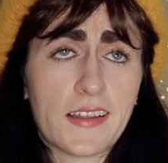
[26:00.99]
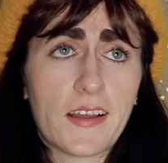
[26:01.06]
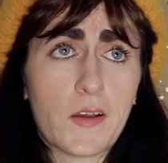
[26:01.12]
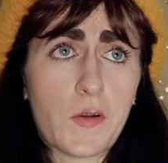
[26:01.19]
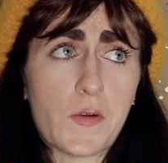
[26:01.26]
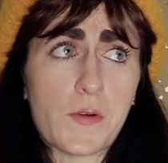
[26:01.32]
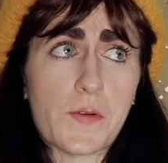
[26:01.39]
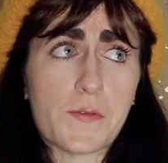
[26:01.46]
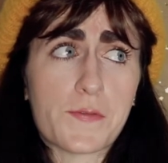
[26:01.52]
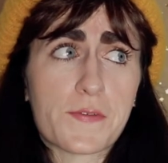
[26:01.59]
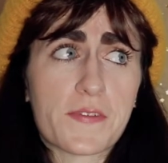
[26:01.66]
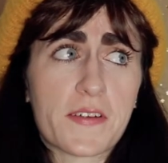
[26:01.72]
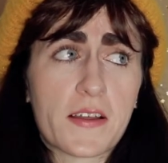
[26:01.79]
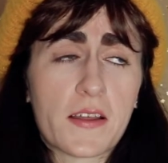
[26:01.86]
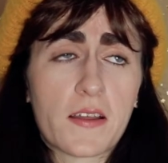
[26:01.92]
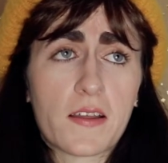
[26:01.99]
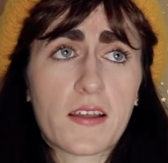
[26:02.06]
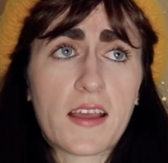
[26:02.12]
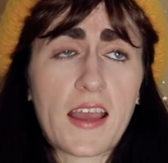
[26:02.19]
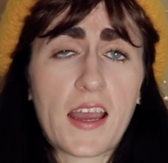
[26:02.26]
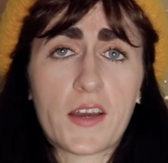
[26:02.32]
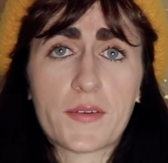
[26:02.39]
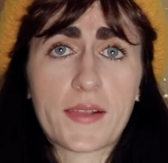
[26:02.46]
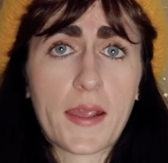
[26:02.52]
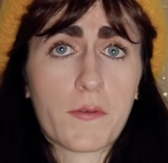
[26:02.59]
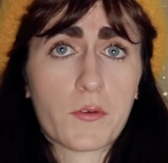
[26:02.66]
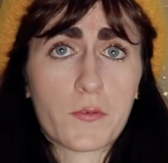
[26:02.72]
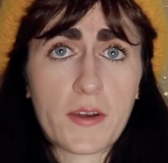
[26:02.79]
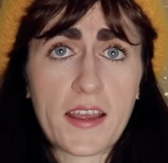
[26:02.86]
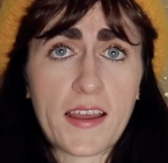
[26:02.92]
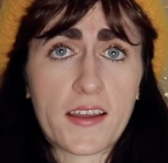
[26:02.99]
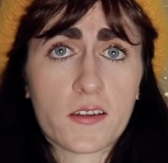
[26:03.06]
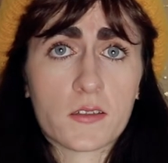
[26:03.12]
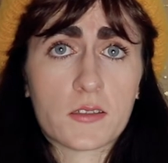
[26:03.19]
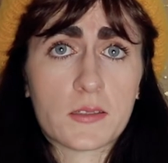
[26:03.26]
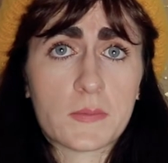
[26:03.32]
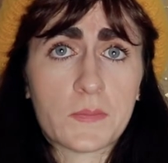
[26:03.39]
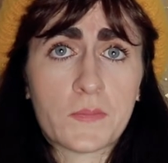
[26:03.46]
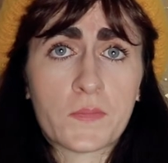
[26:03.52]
of how they would react.